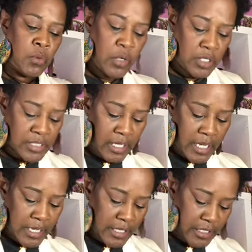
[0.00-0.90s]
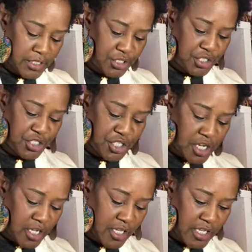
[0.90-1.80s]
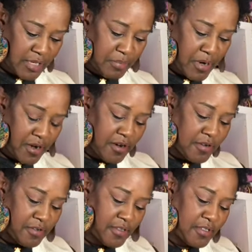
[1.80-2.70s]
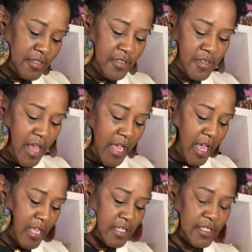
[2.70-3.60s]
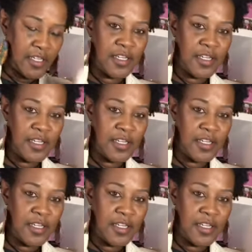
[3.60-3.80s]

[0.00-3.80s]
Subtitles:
What else I got in this junky purse? I got